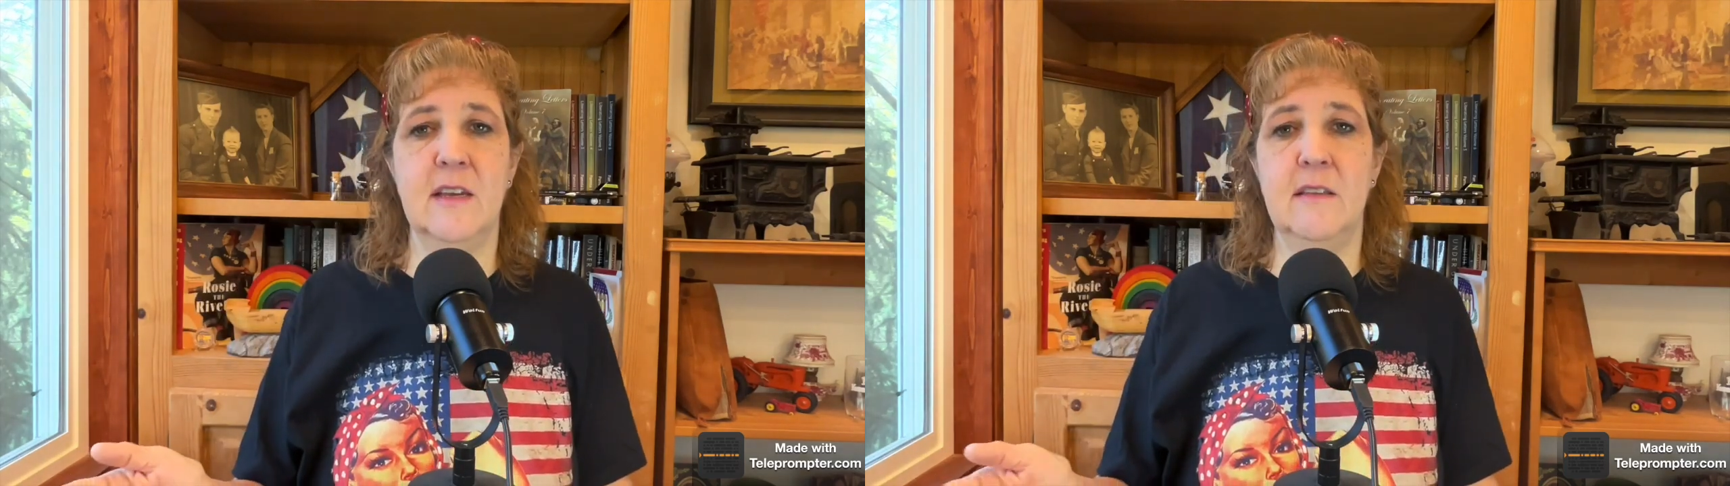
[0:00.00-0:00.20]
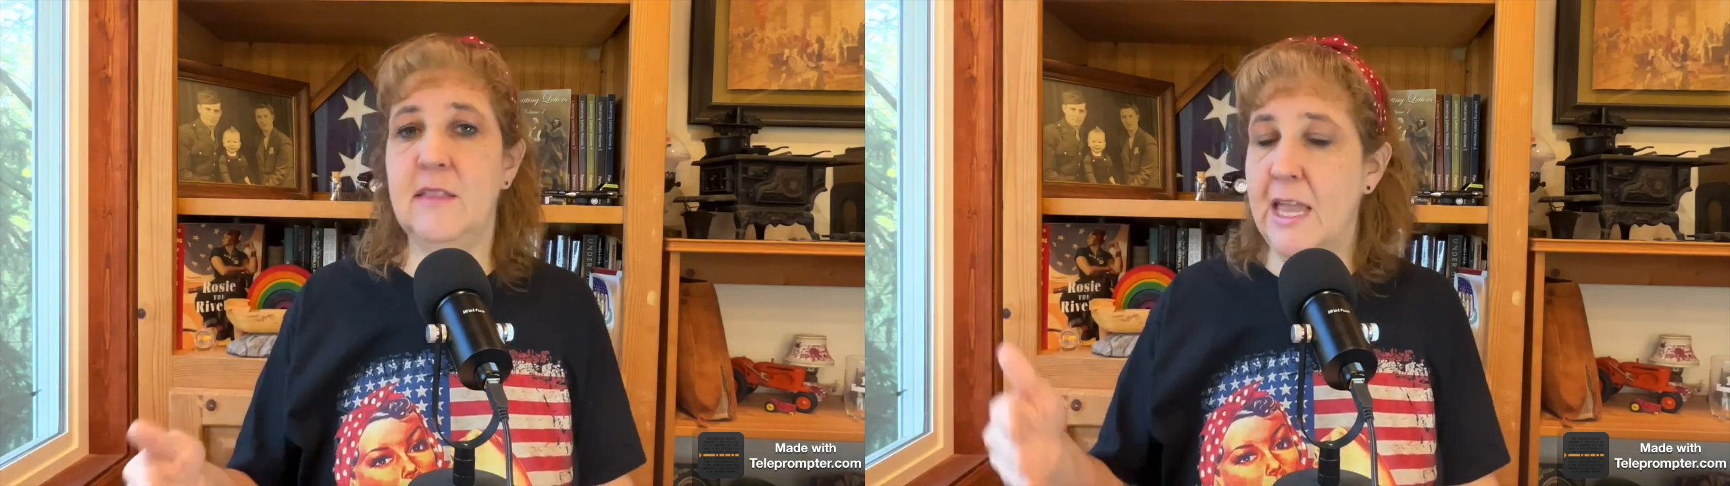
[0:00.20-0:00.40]

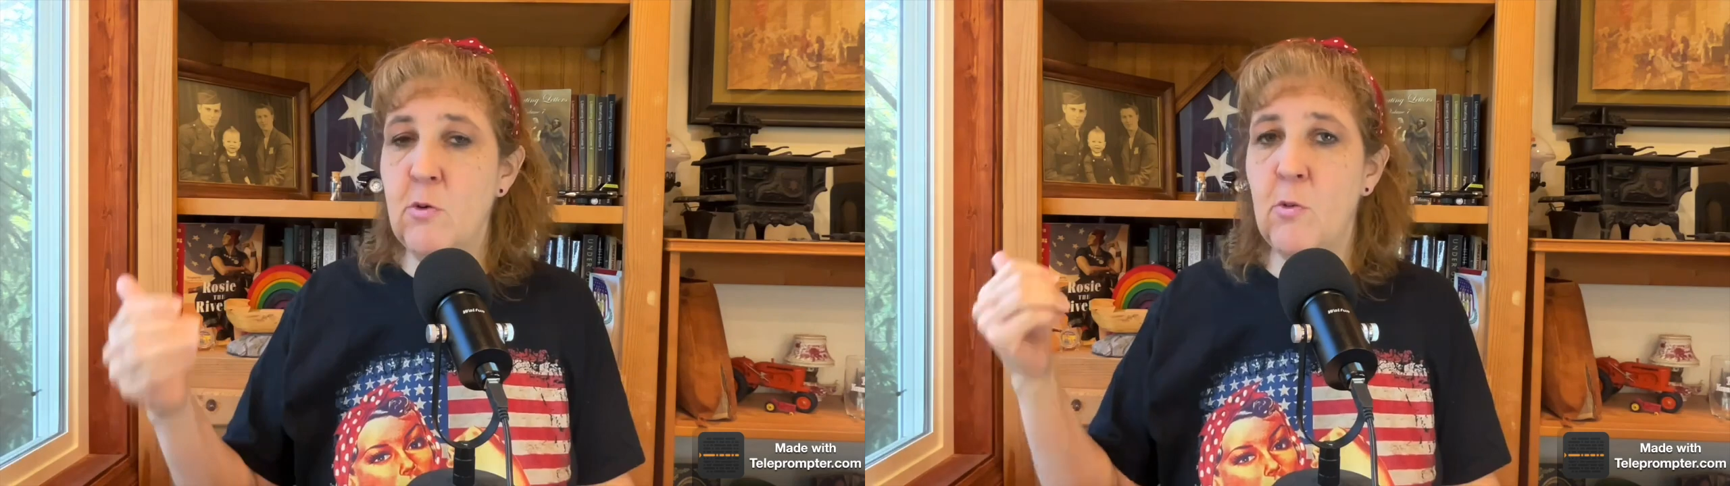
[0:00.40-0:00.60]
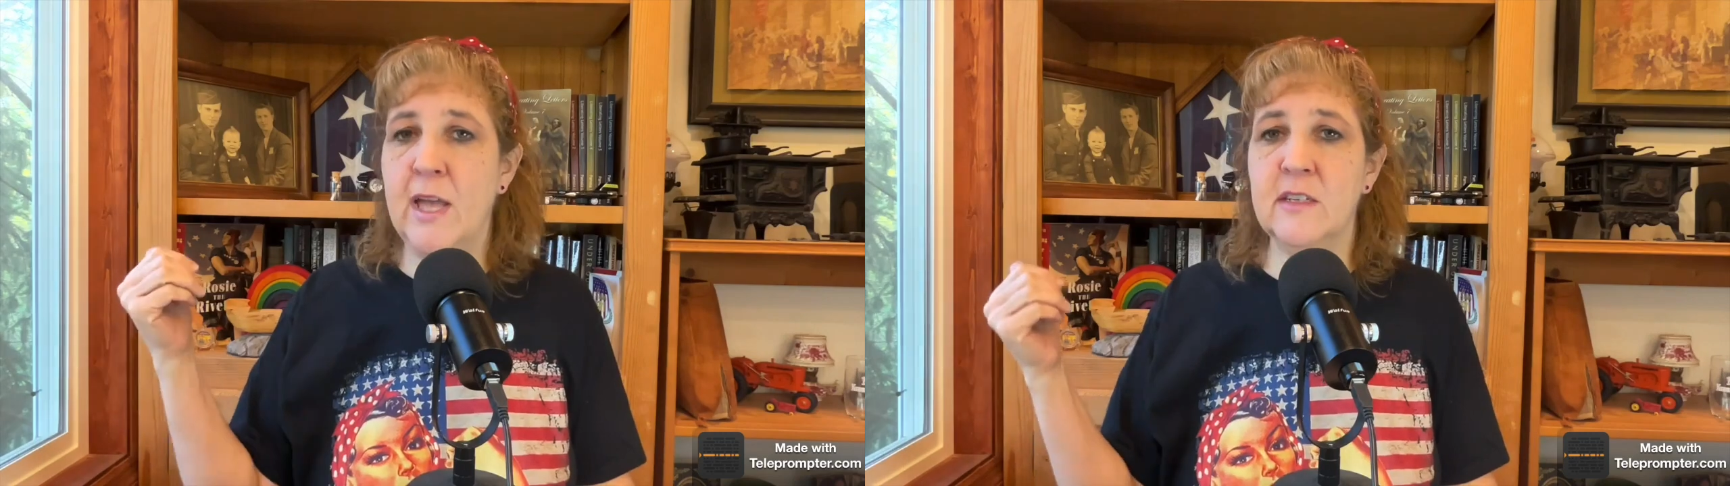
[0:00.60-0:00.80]
They
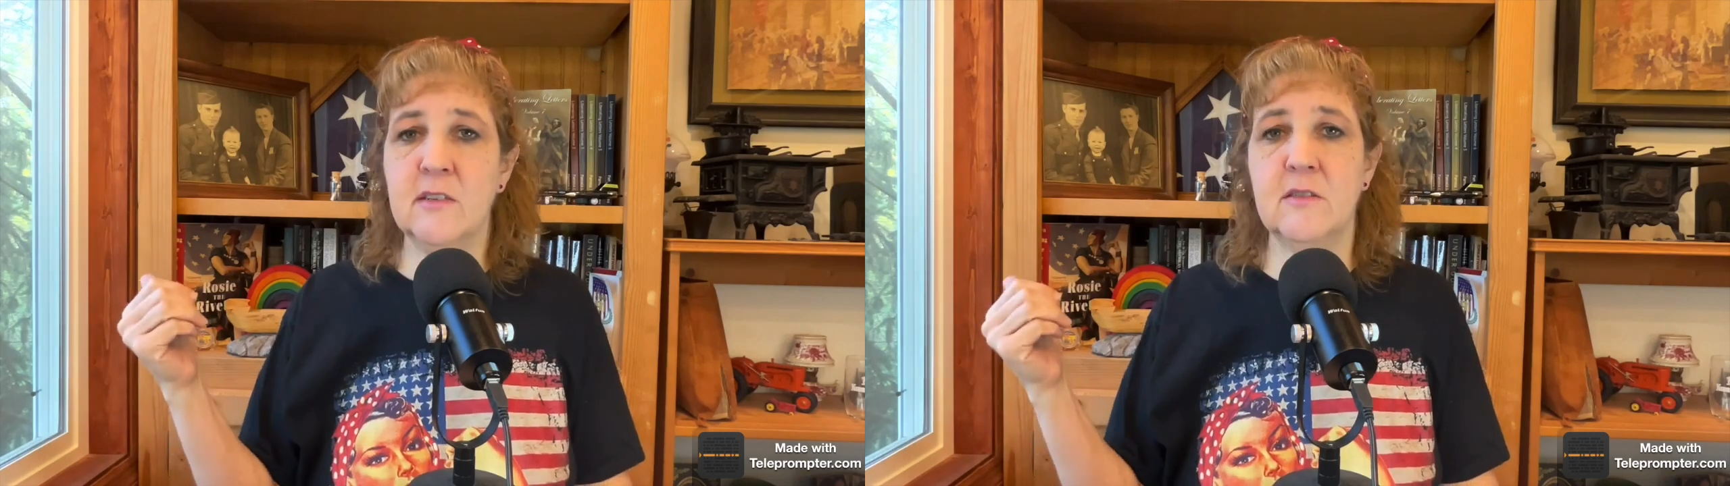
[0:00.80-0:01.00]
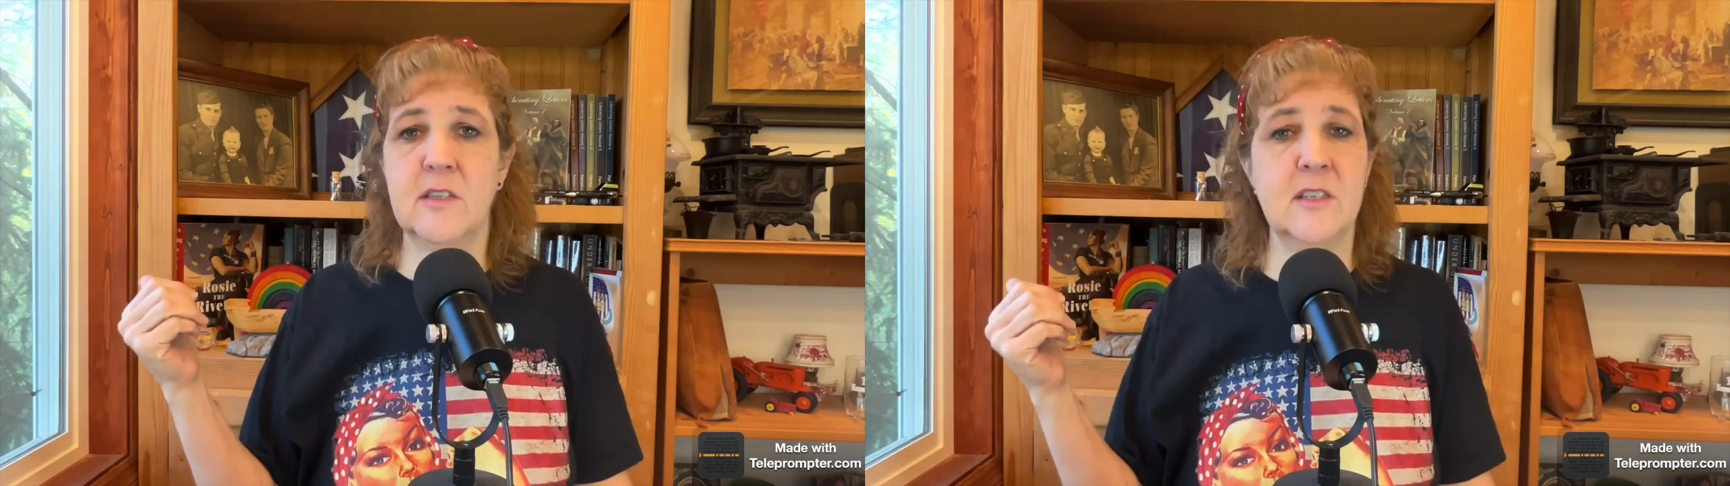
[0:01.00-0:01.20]
went
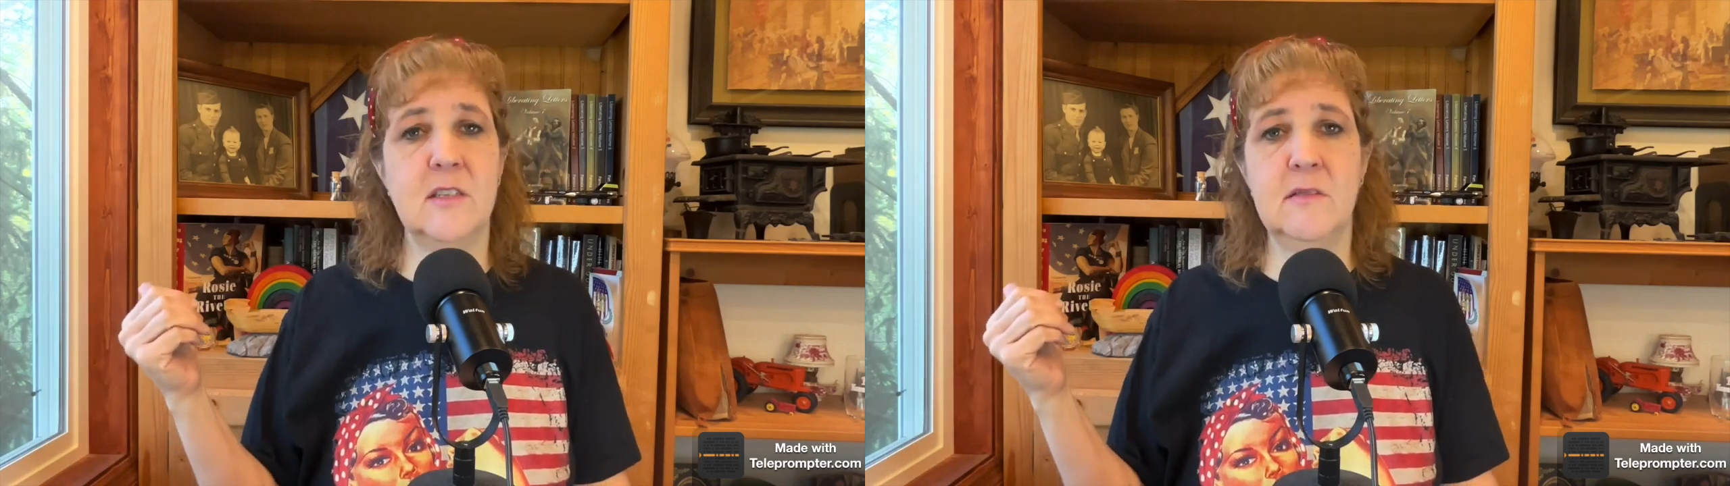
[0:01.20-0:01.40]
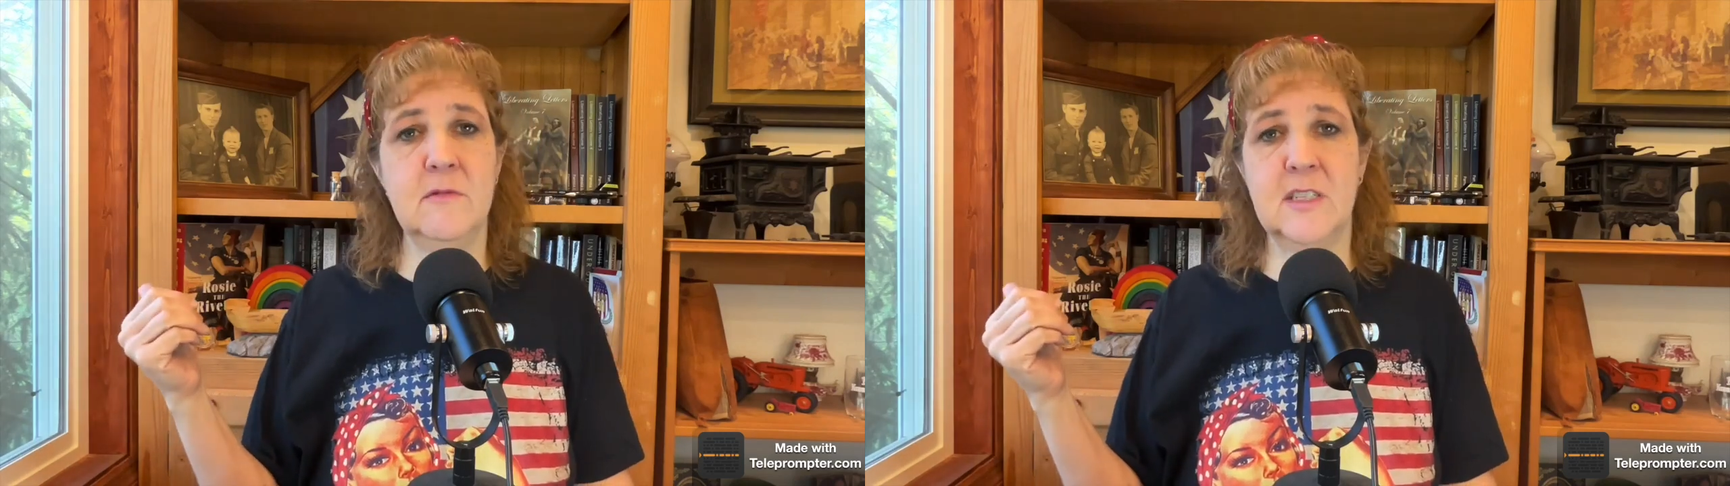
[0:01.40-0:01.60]
to
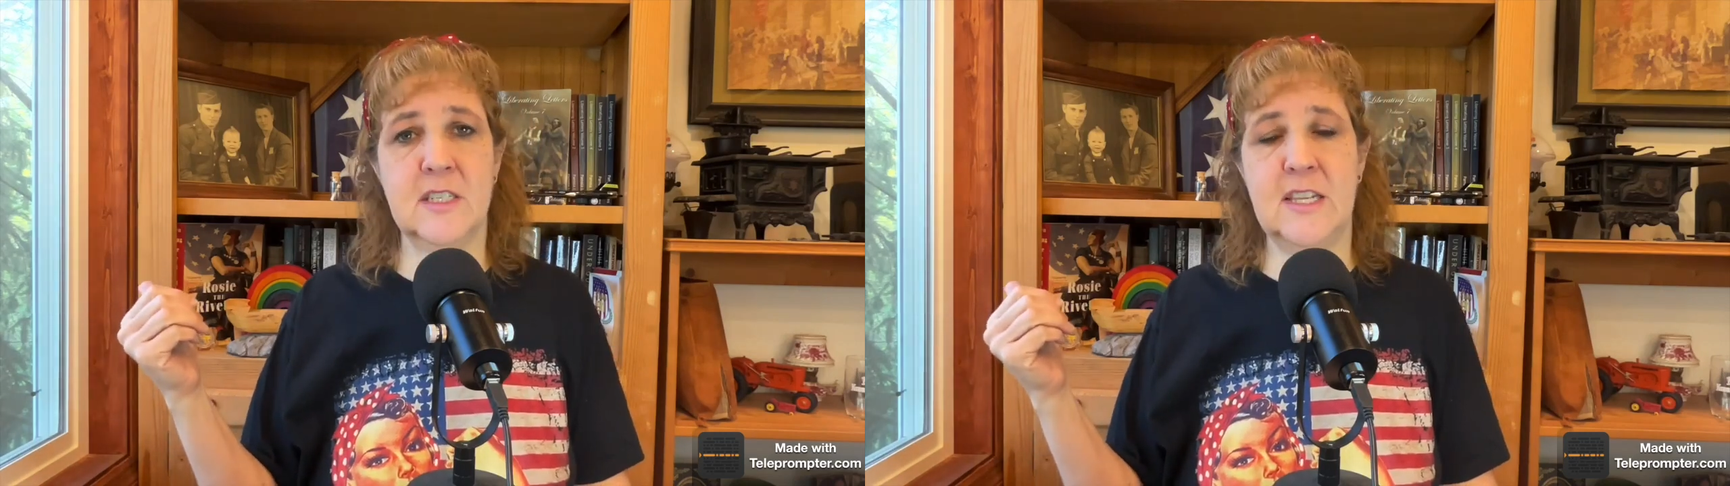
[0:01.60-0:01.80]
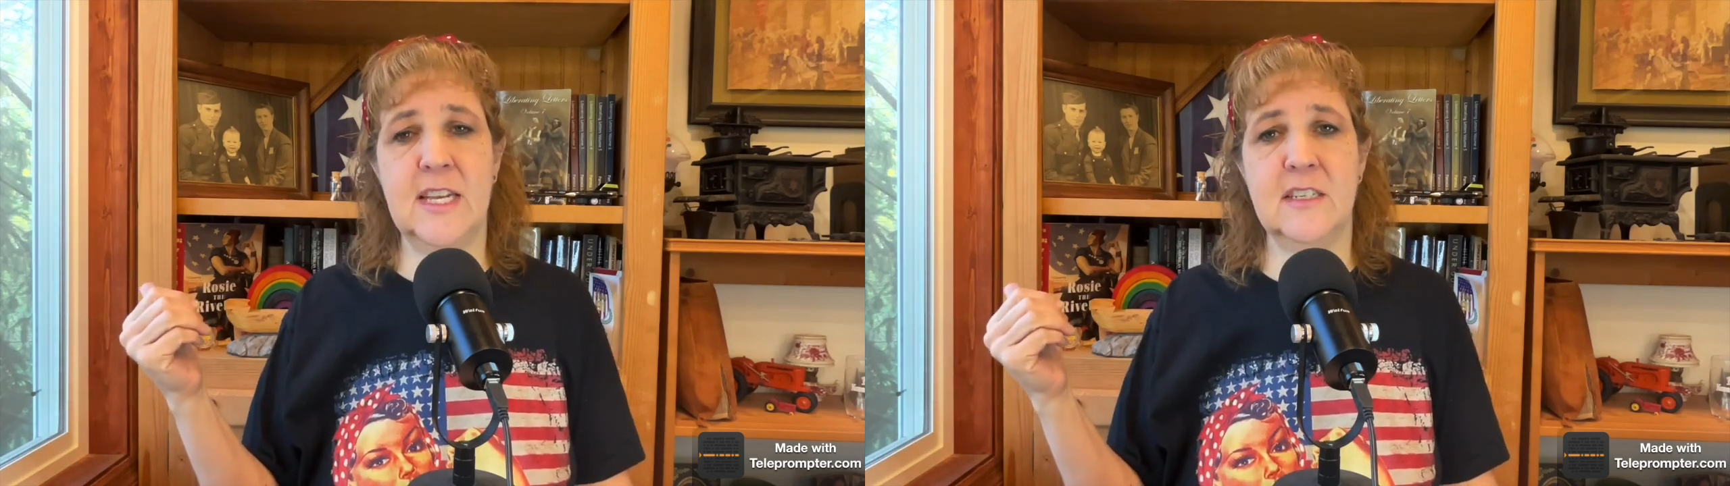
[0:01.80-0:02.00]

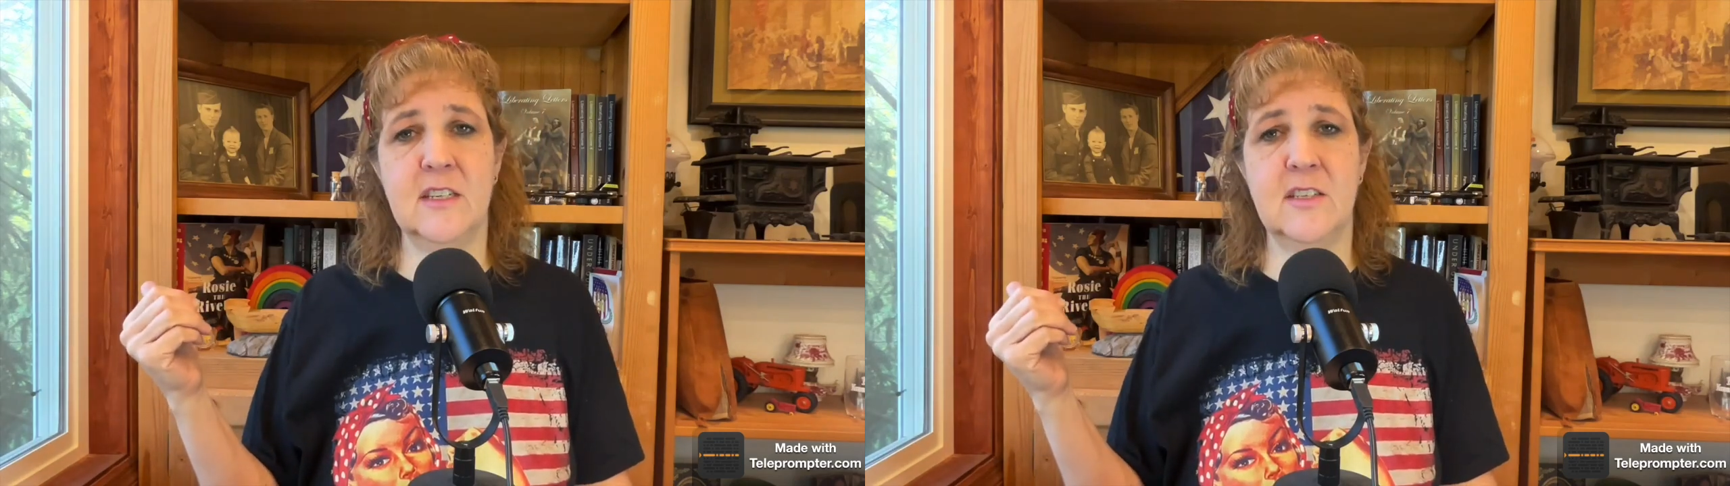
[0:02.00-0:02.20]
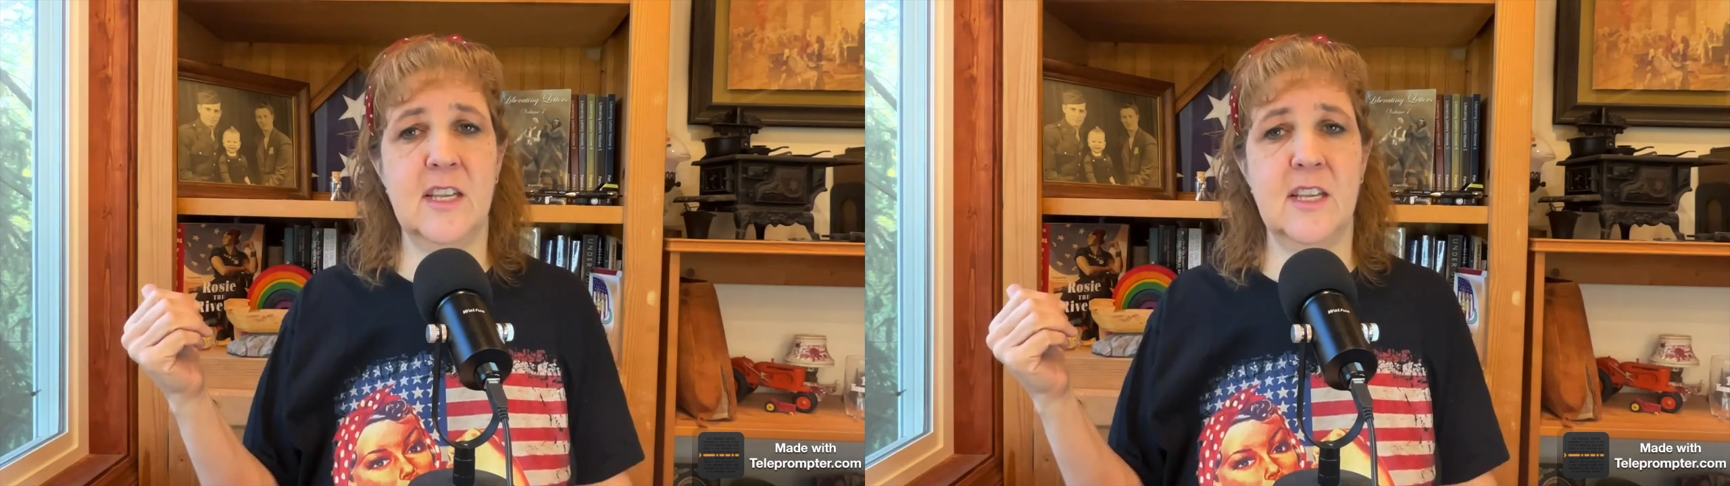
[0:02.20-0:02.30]
DeSantis